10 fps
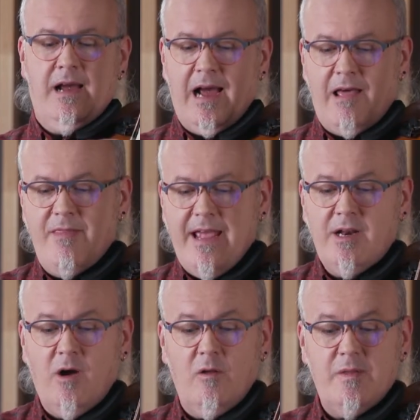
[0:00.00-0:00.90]
and
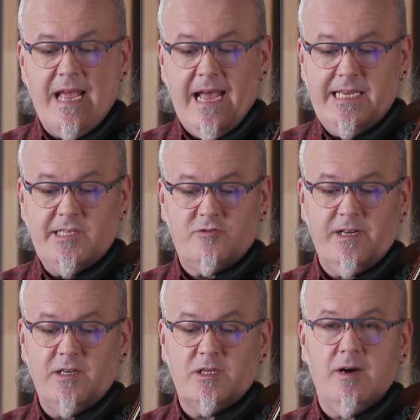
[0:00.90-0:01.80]
then on the A
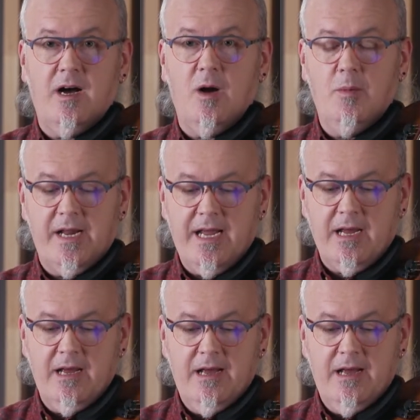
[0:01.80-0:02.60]
string to a harmonic,